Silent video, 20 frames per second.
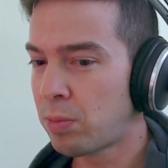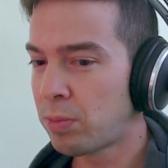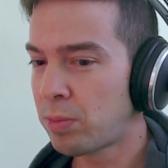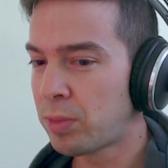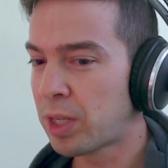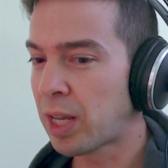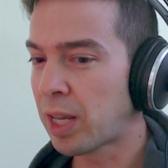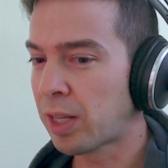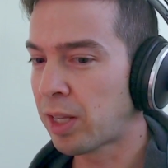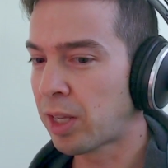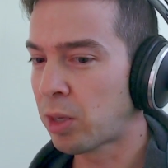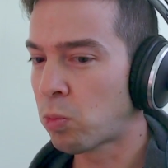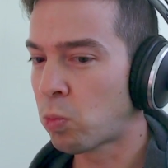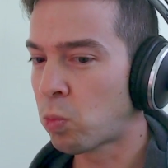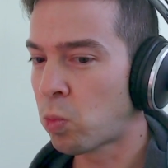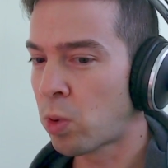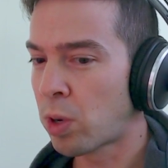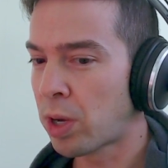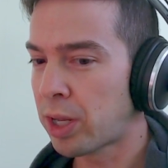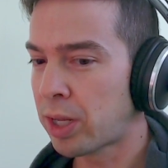like
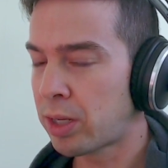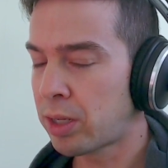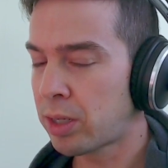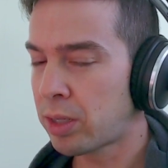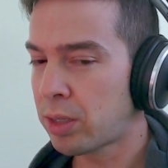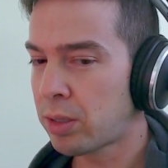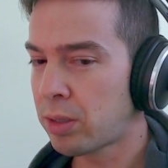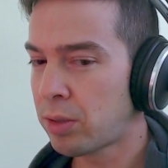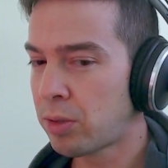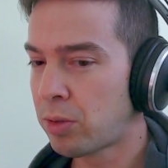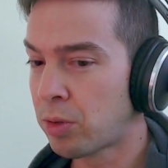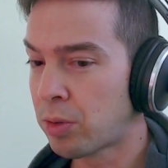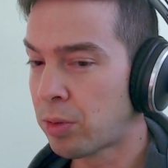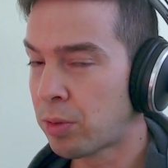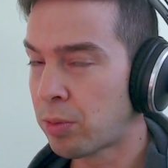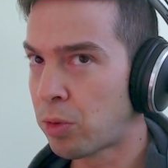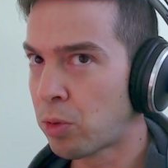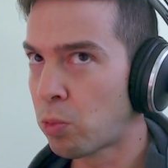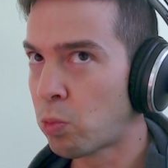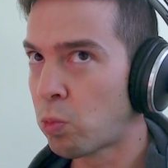what
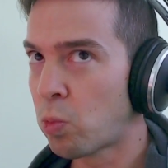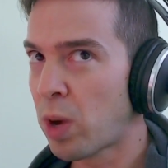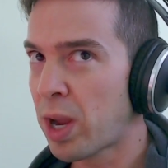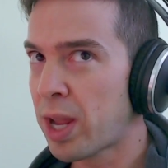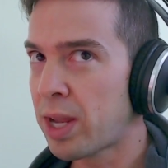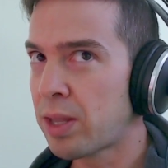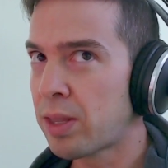the way